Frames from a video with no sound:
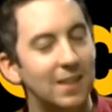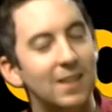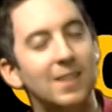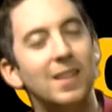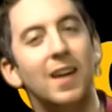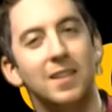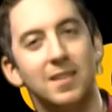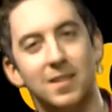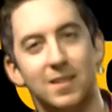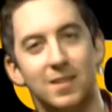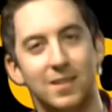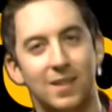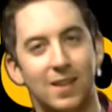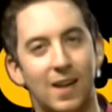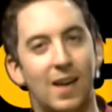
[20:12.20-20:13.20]
Yes.
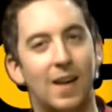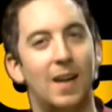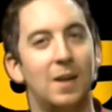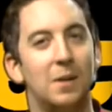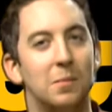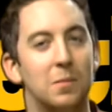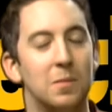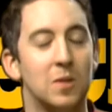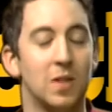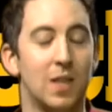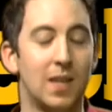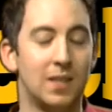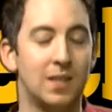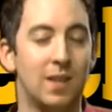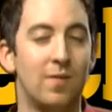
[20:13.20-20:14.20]
So
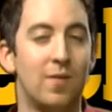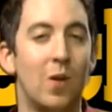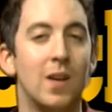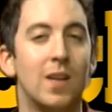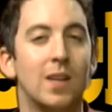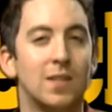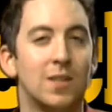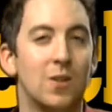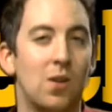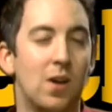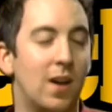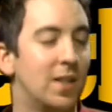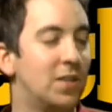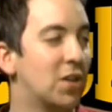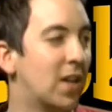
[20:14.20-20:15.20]
that's avoided. It's called
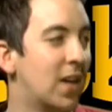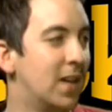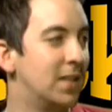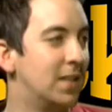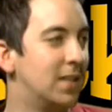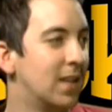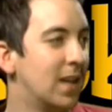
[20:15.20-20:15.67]
Hide Your Kids.